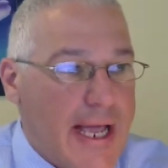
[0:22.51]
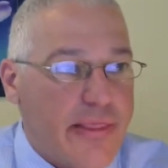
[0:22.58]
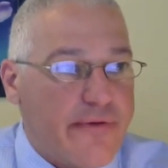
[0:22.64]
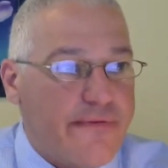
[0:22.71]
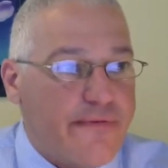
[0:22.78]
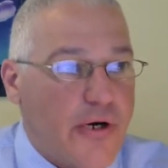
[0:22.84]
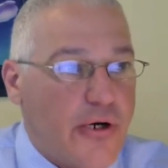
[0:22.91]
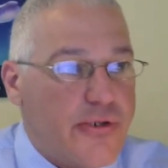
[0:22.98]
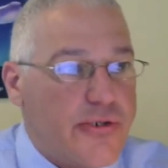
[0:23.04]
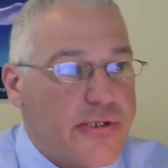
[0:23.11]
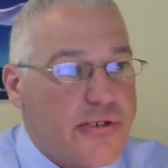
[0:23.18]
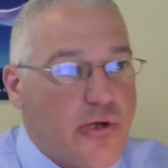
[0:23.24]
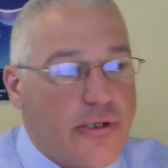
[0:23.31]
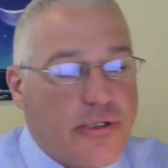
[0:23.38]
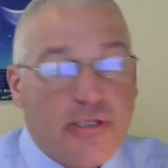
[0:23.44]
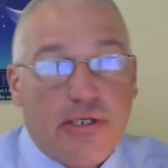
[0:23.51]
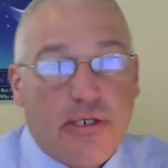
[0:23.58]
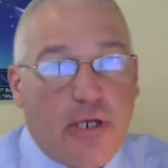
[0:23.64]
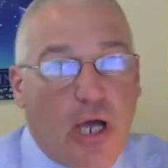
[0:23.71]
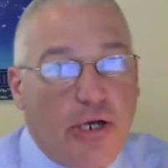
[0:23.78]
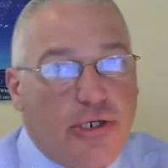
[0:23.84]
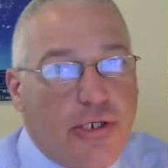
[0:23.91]
The first is our
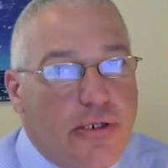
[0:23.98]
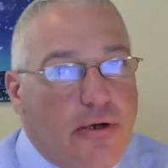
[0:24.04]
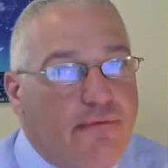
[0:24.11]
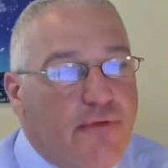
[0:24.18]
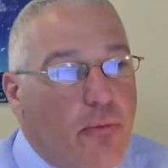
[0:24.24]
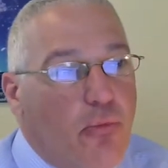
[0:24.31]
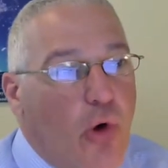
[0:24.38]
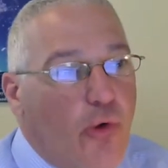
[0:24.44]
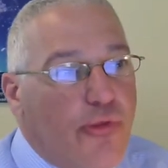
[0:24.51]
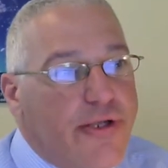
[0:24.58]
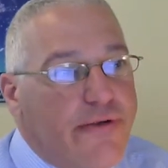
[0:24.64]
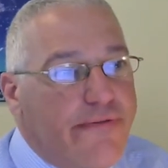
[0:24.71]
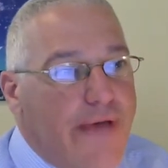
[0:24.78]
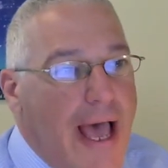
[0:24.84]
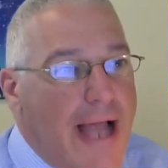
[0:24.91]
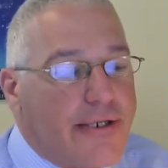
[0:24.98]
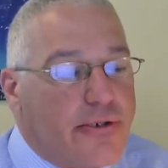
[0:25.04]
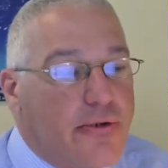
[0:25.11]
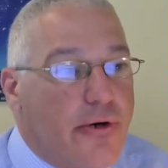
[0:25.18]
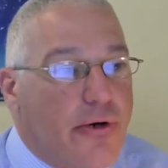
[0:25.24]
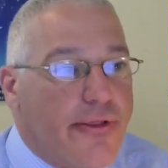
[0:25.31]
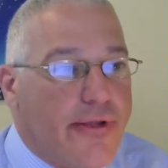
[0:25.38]
discussion of the
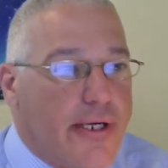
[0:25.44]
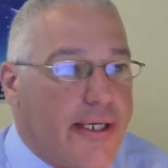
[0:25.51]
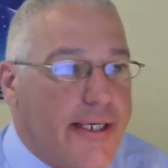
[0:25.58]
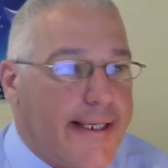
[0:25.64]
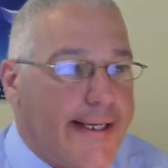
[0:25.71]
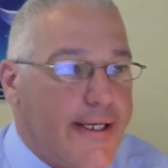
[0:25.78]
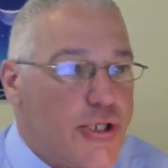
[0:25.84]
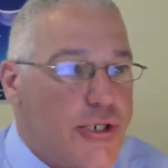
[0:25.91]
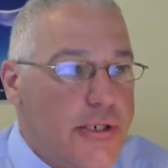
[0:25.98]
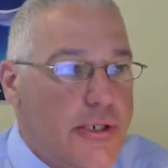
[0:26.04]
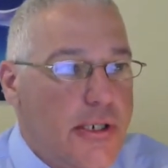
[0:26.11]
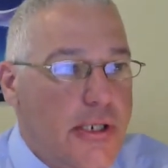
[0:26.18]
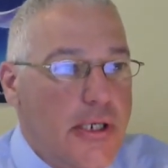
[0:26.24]
multi-factor authentication.